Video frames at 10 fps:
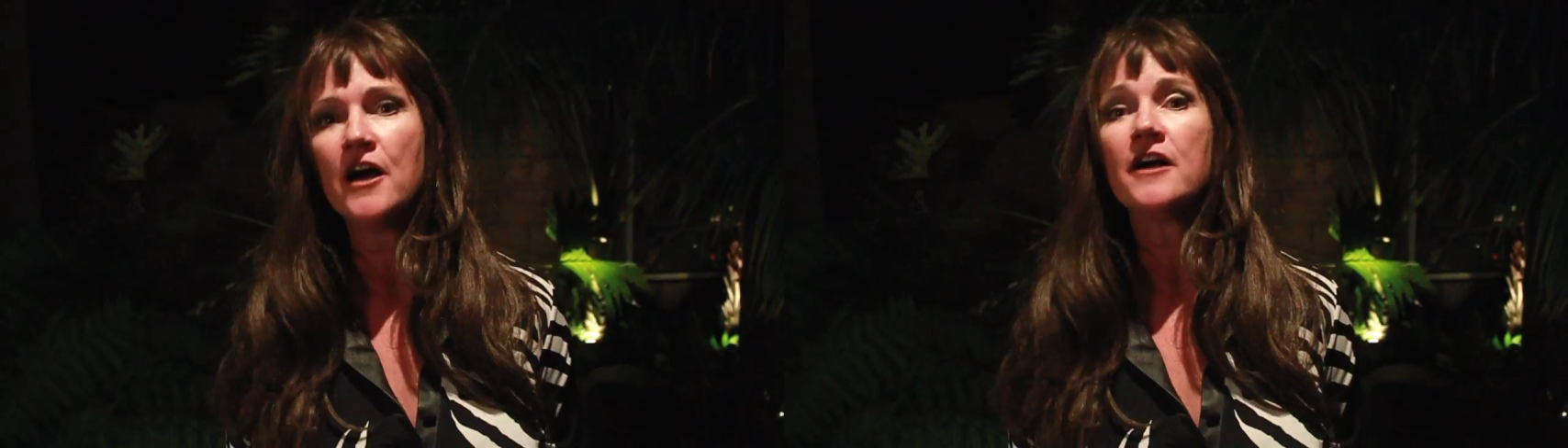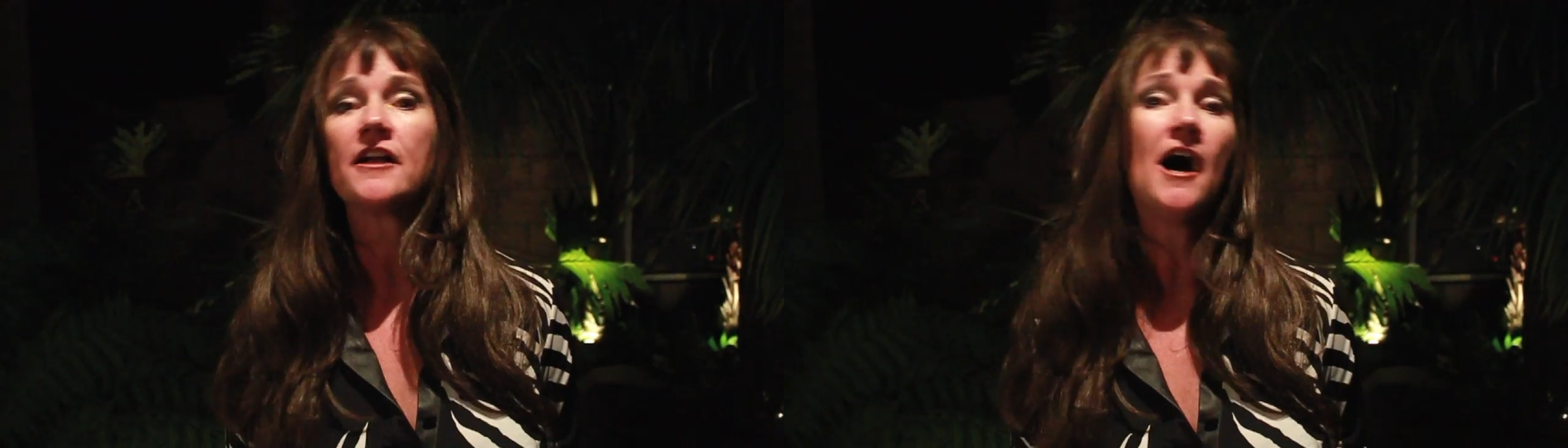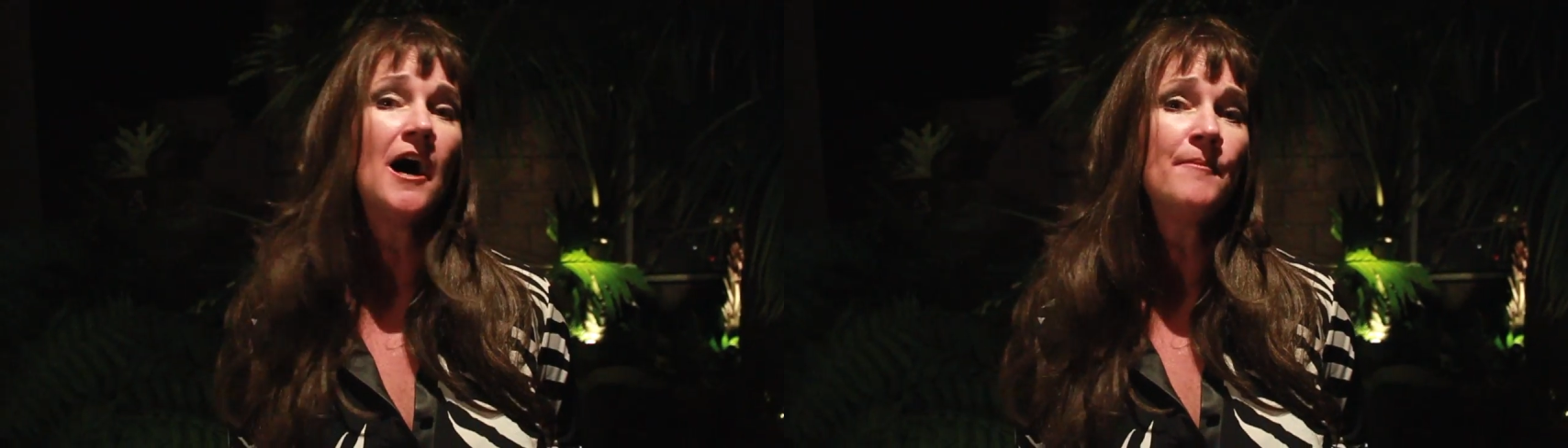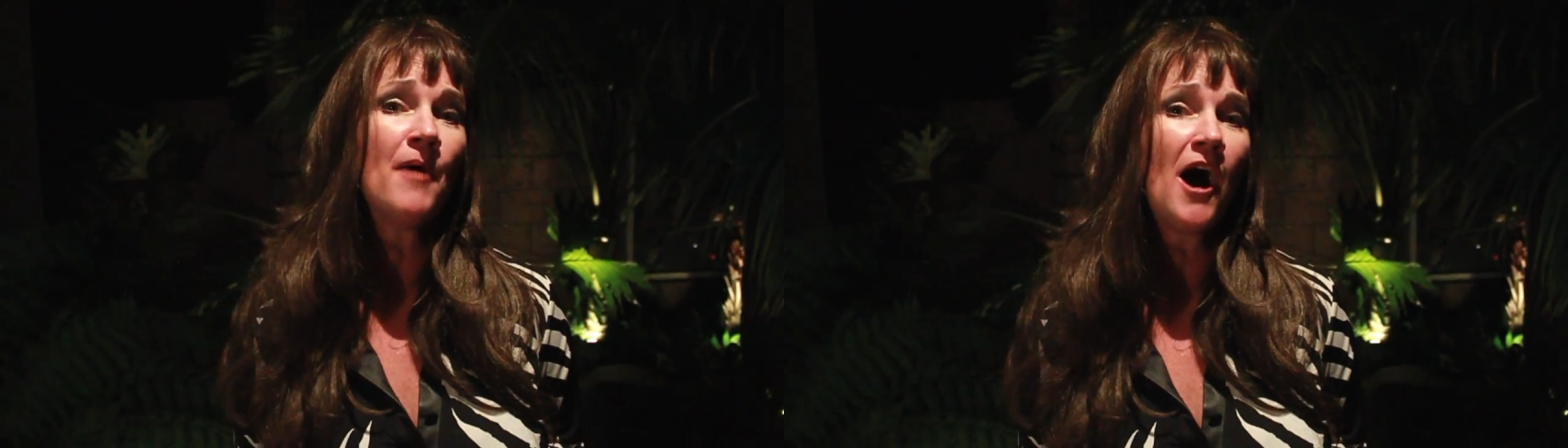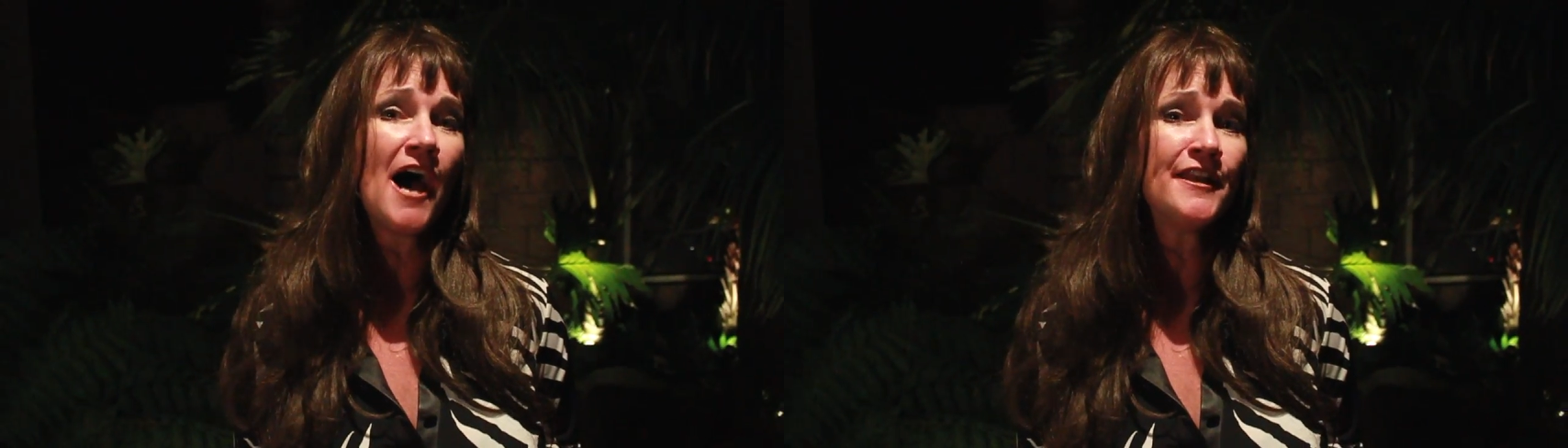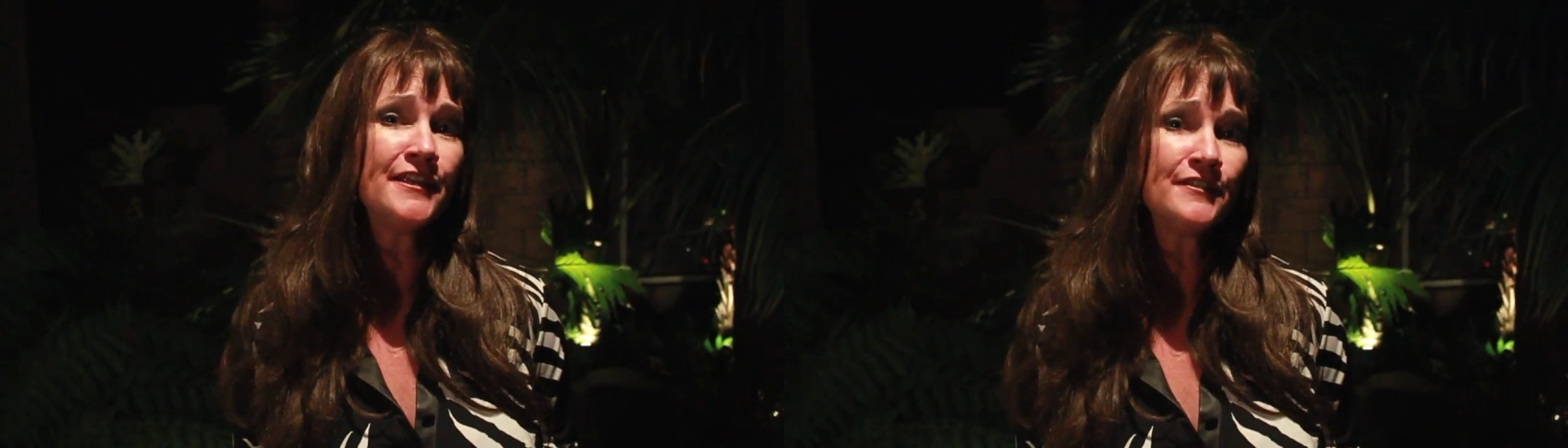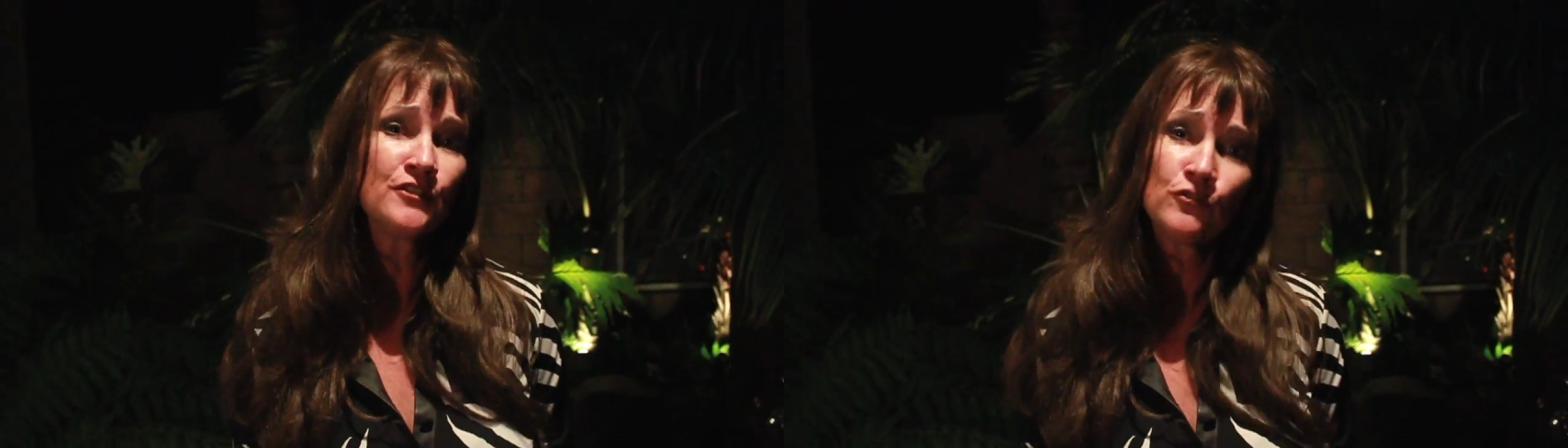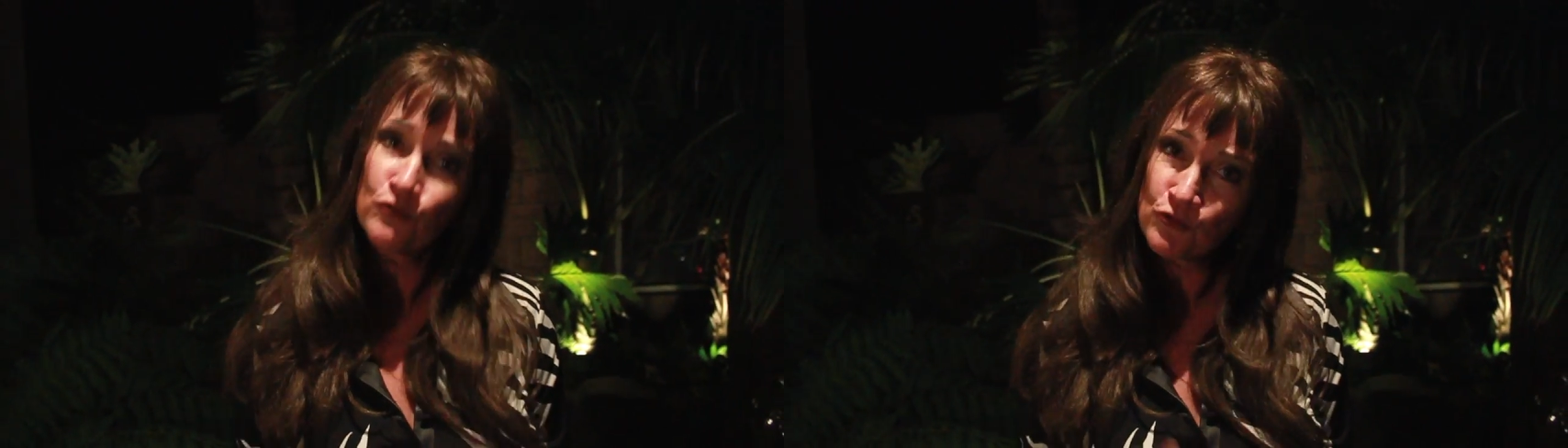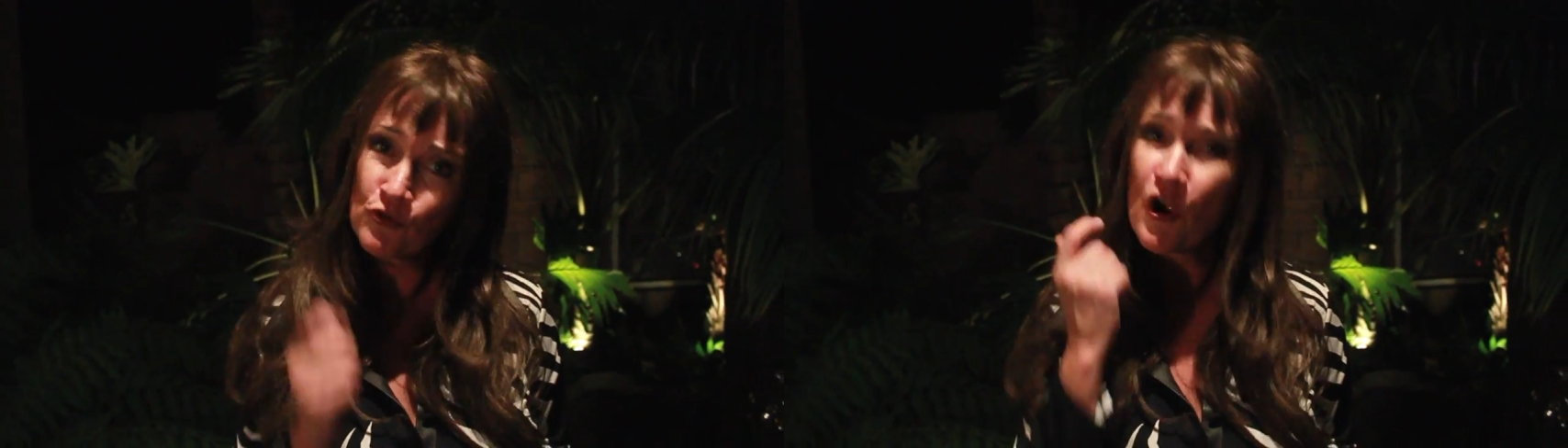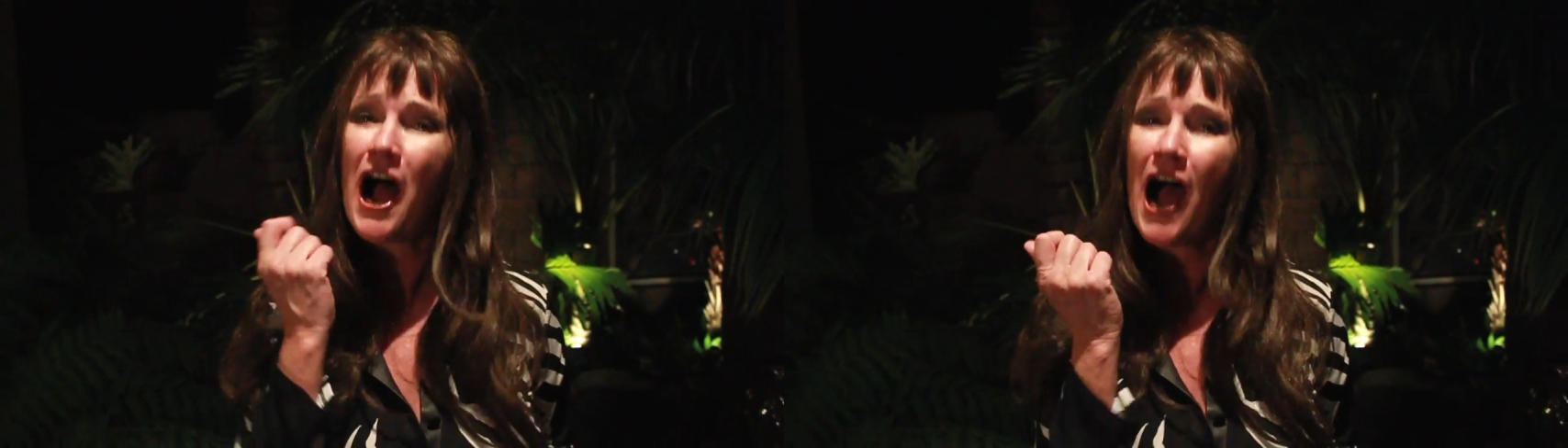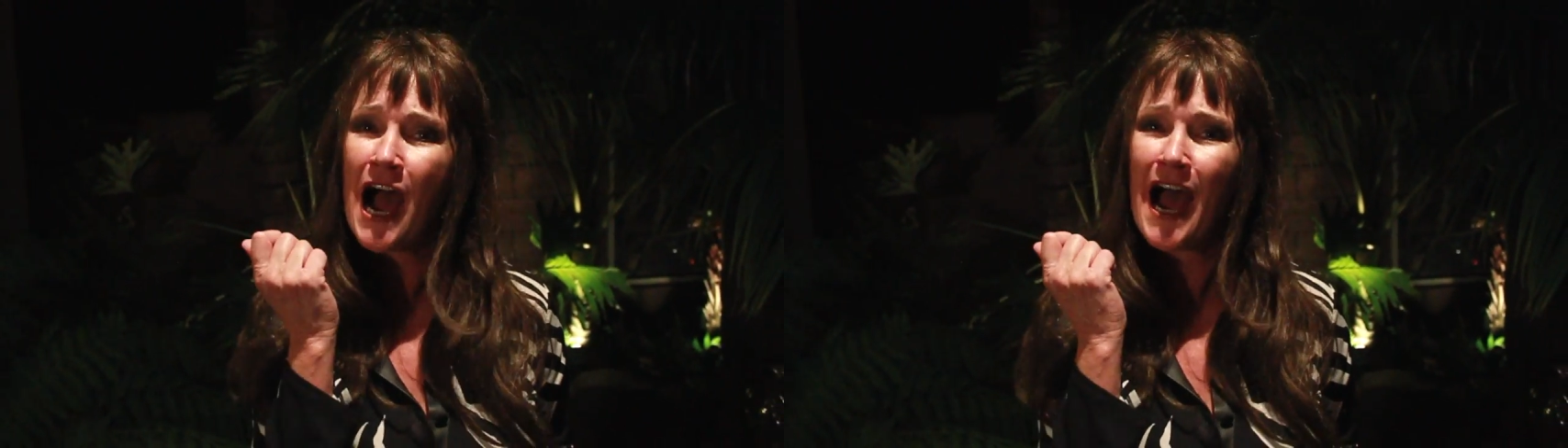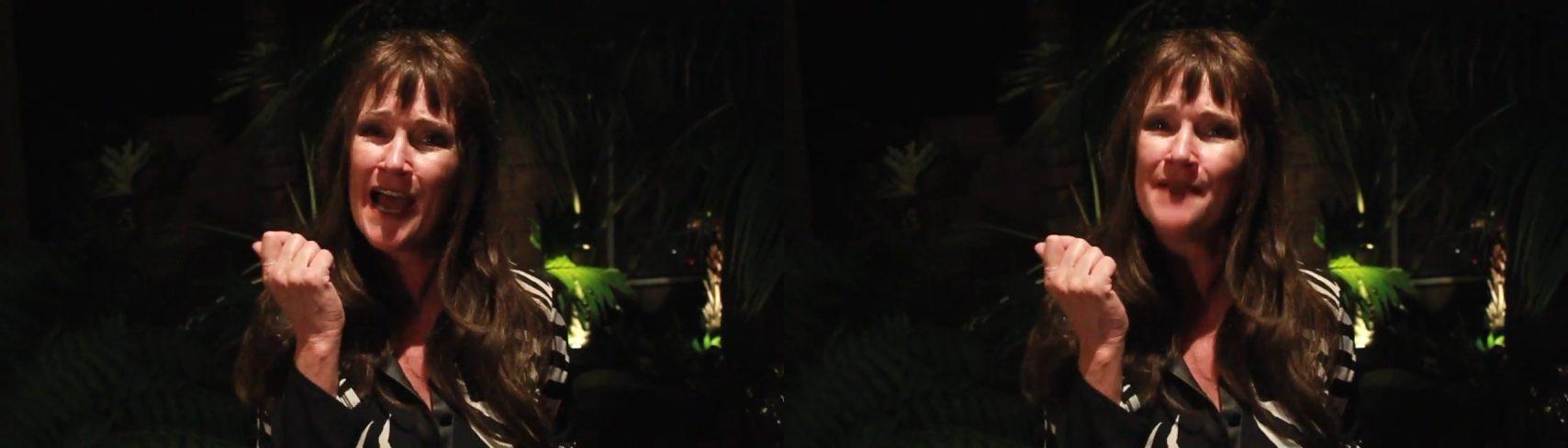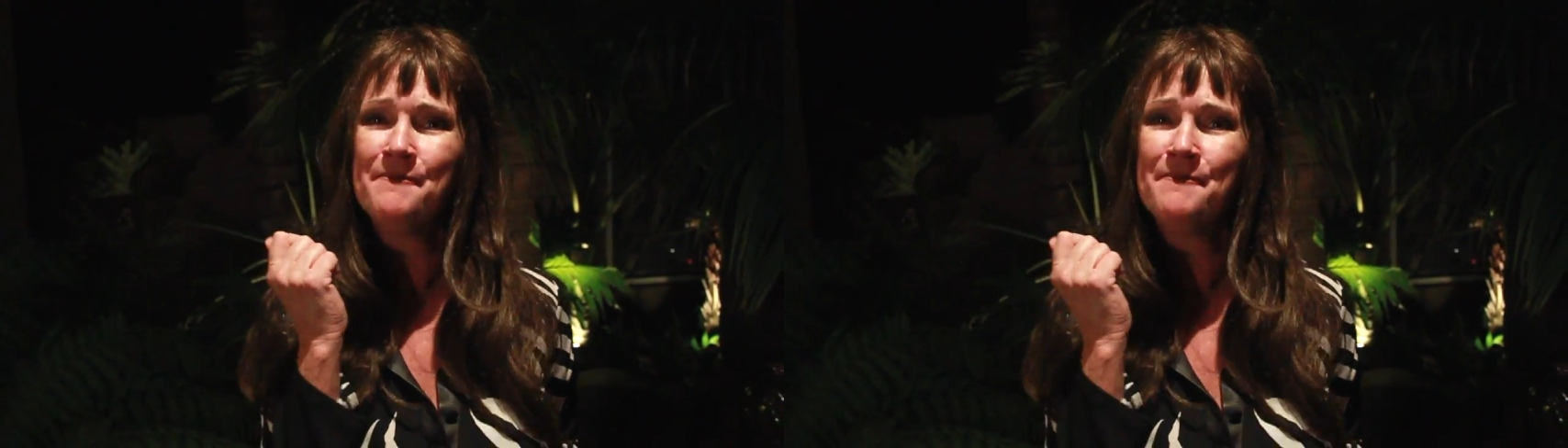Come on and cry.